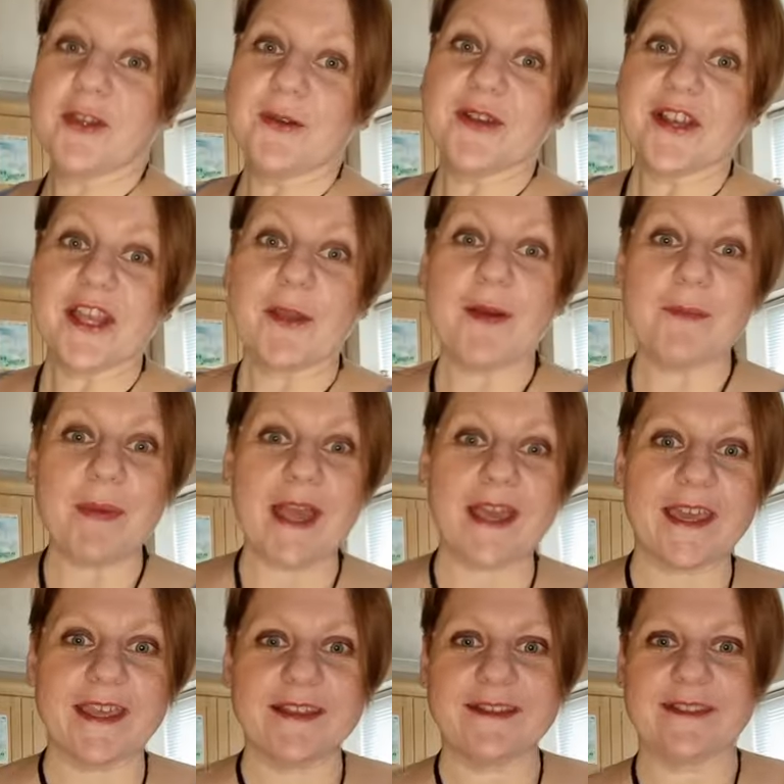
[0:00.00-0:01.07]
ado, I'm going to go
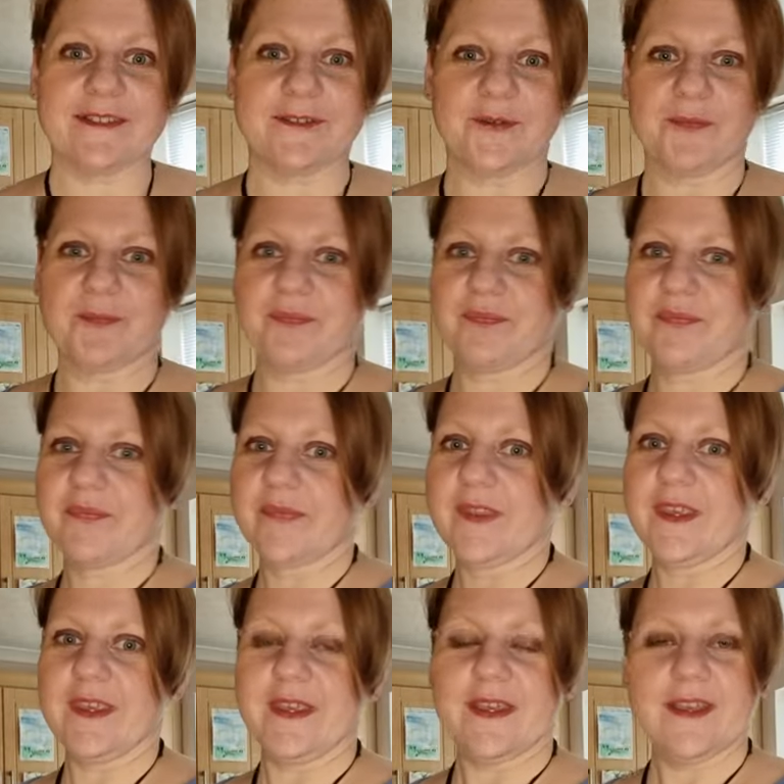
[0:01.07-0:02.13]
unpack this
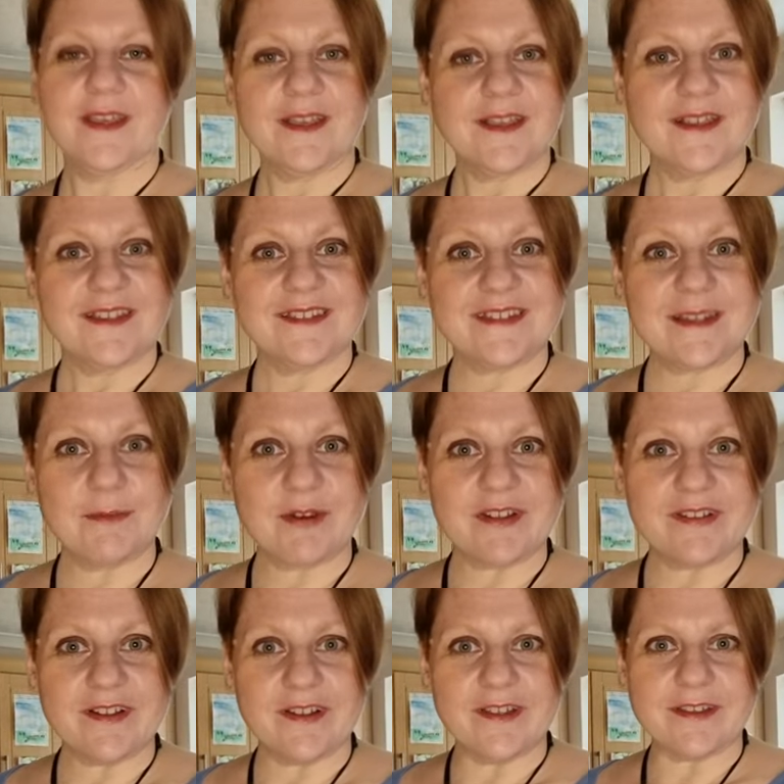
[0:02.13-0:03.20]
see what
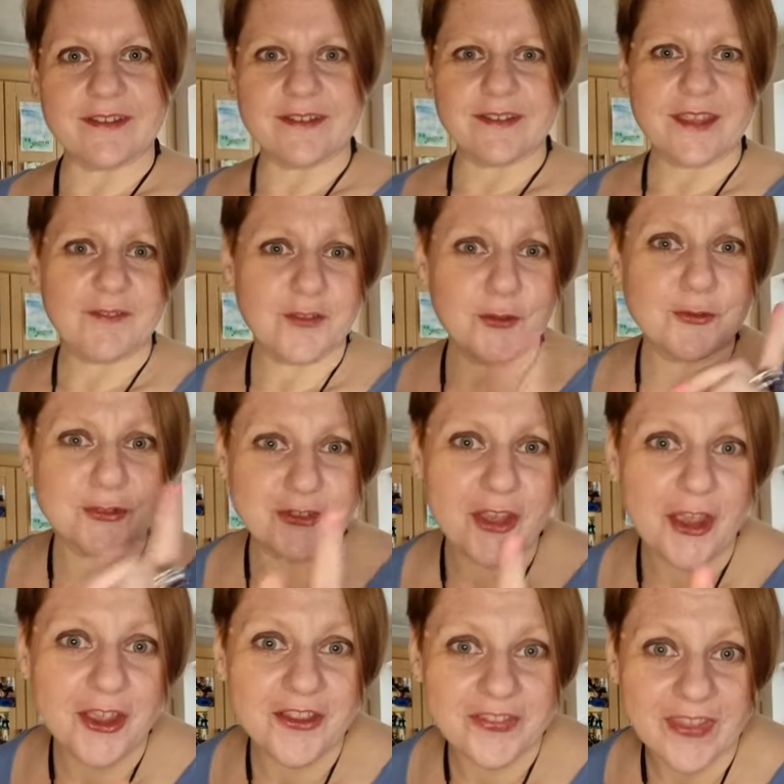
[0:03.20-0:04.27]
it's like. If you just
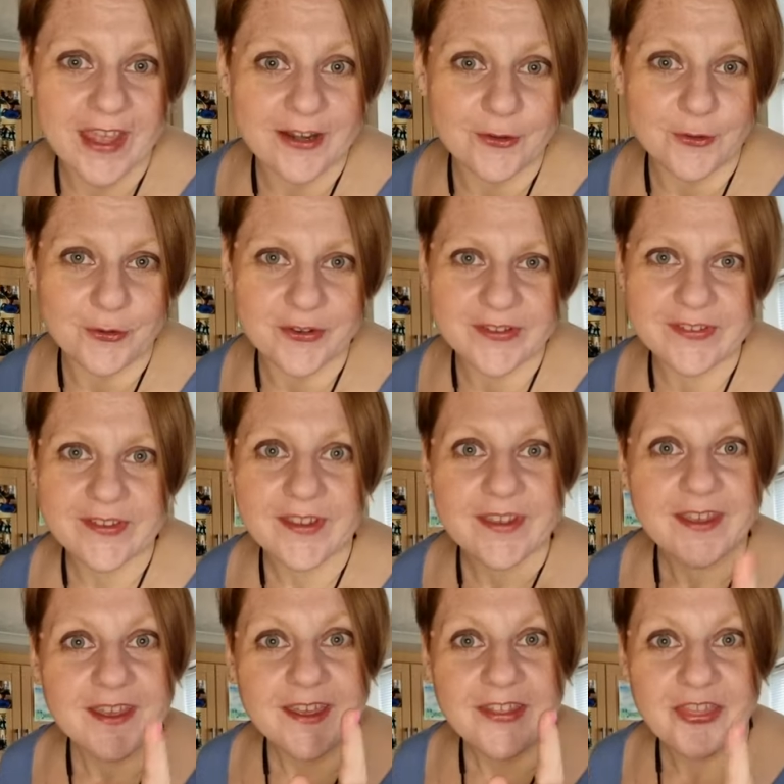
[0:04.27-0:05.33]
heard that noise,
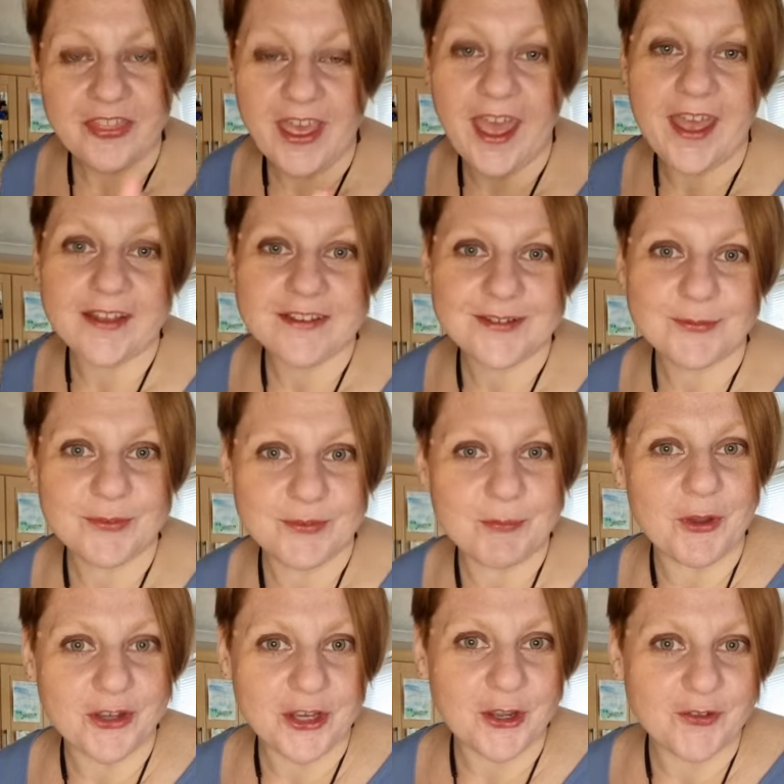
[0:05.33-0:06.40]
that was
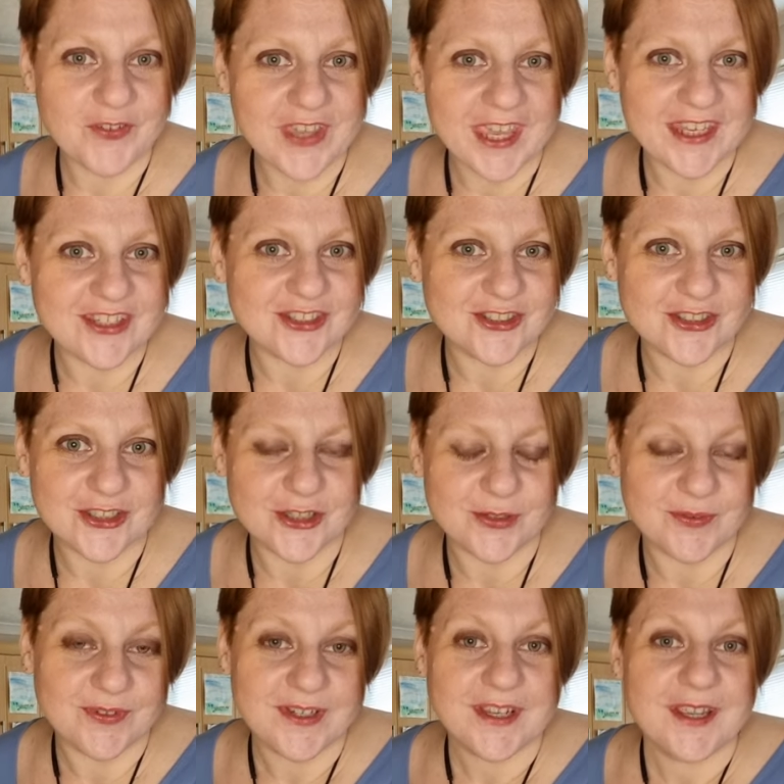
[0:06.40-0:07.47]
my notification
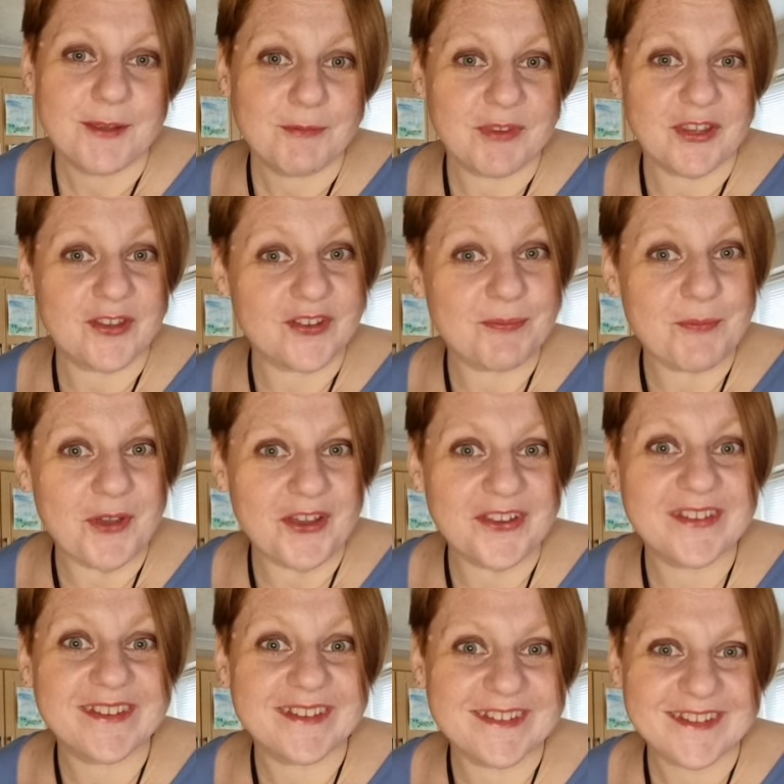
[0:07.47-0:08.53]
tune because no,
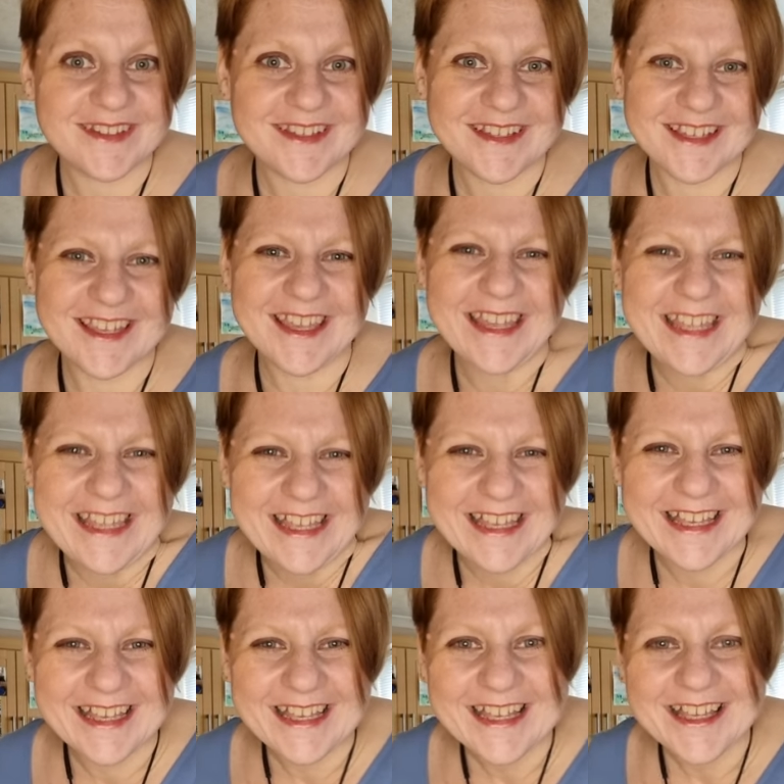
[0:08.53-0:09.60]
my
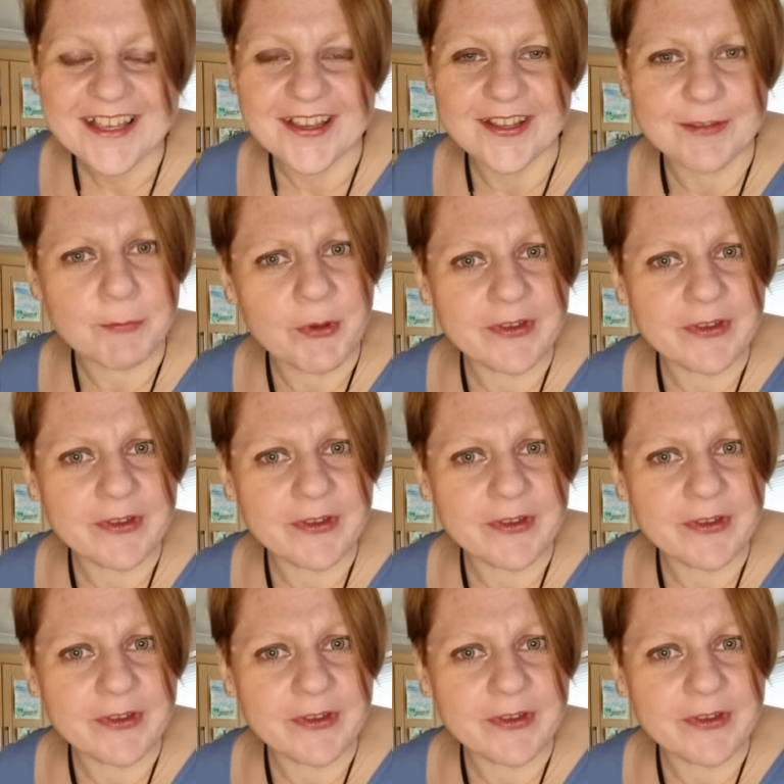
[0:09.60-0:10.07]
because